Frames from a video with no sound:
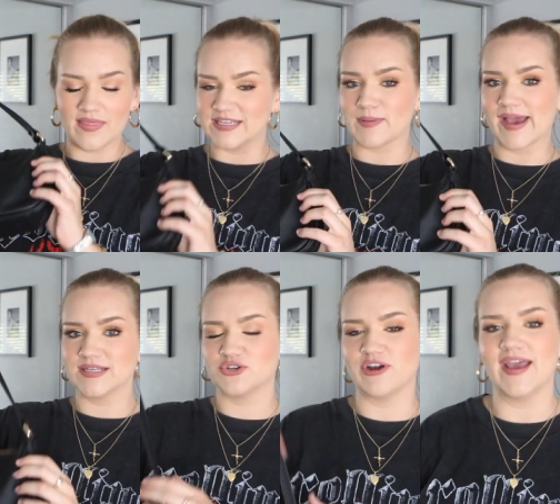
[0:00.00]
this bag is
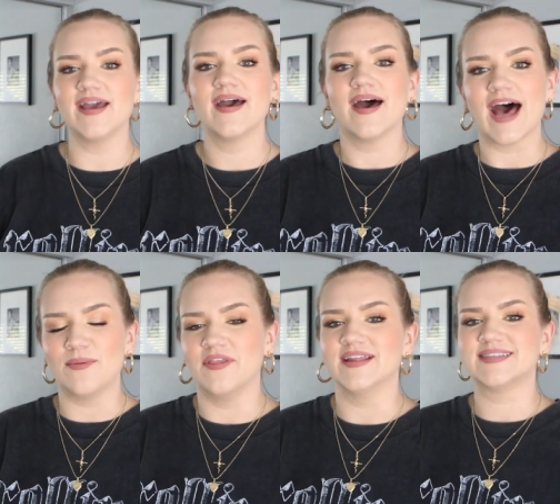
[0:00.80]
great. Um,
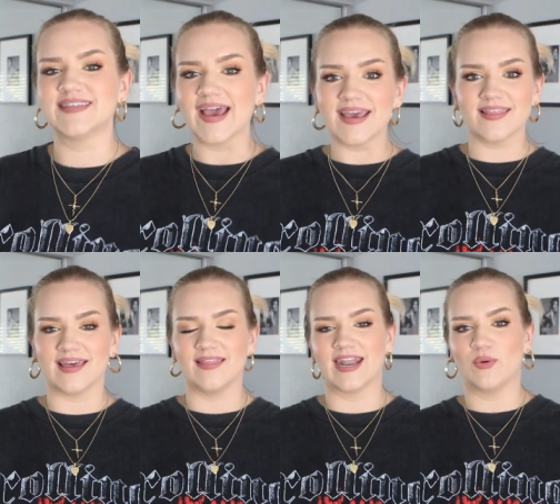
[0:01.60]
and the second
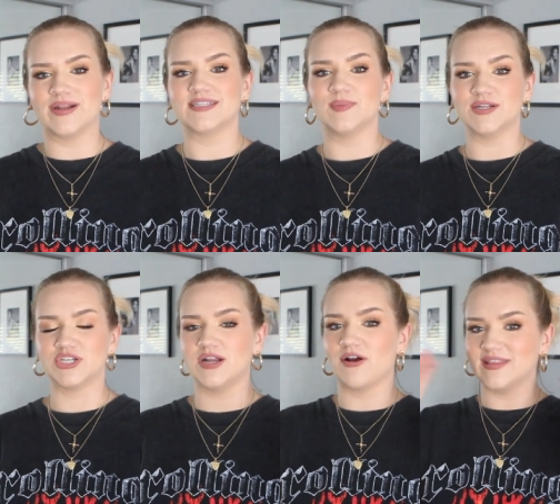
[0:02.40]
thing that I wanted to
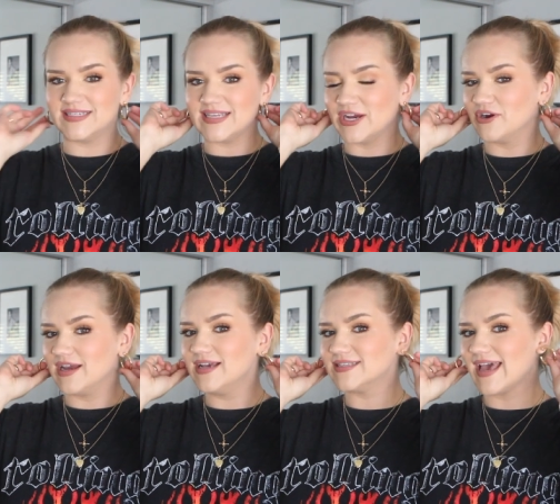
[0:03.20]
mention are these
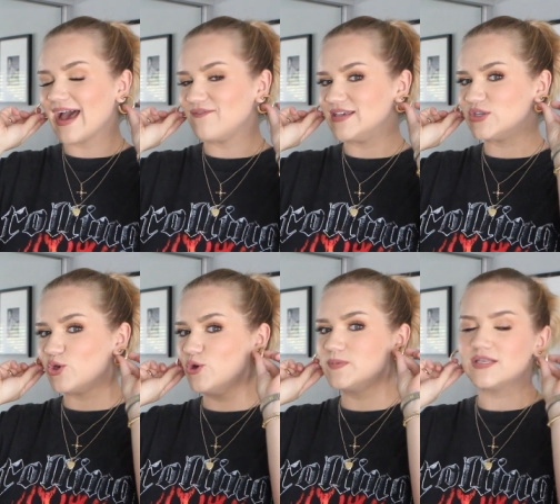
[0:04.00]
earrings. I have these
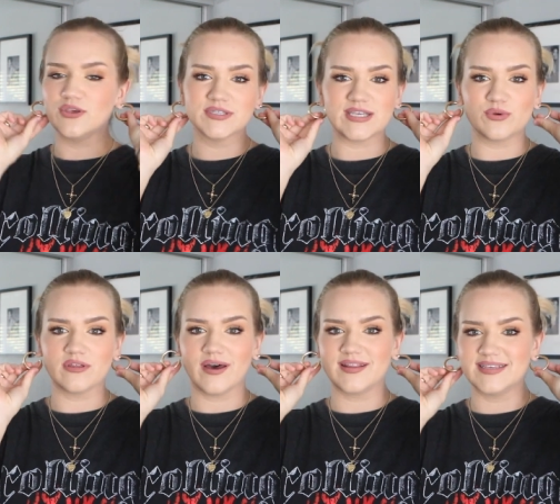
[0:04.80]
hoops that you'll see with a
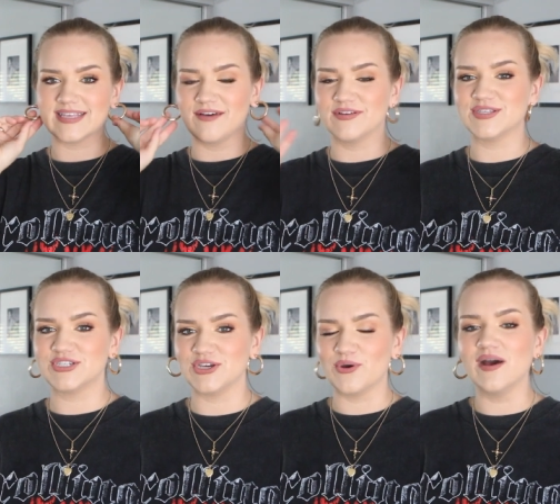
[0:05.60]
lot of these outfits
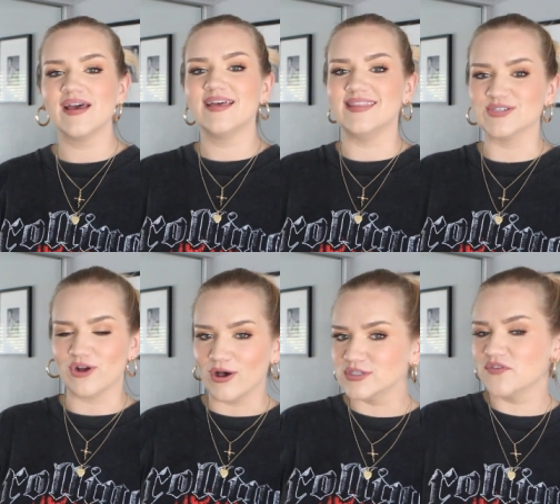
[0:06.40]
too. These are
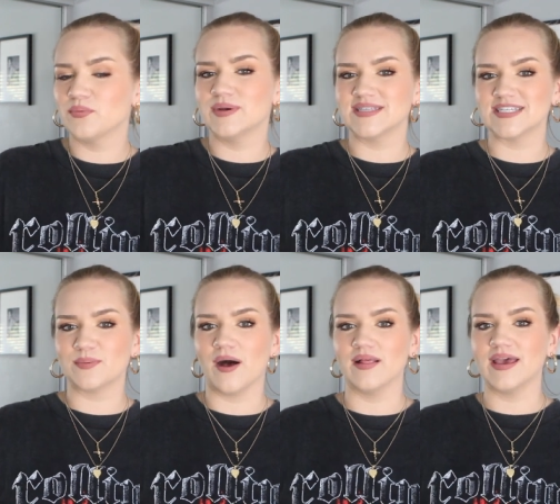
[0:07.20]
also from Princess
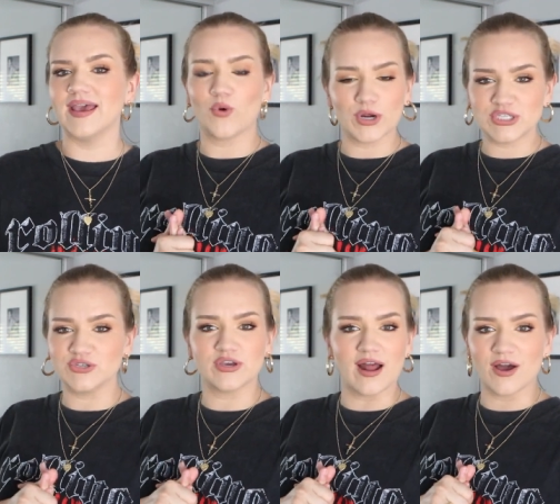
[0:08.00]
Polly. Of course, you
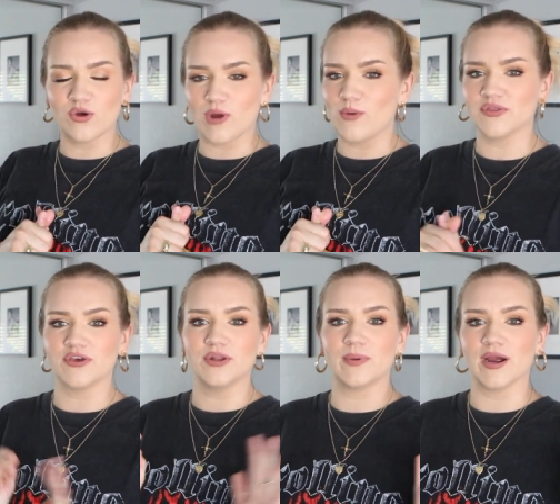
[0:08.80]
cannot go wrong with a
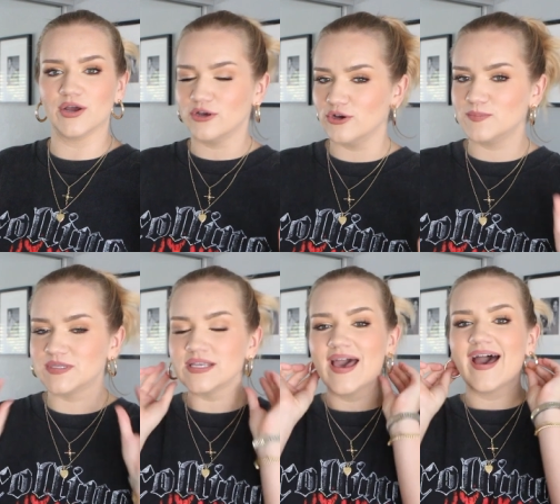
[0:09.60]
good pair of hoops.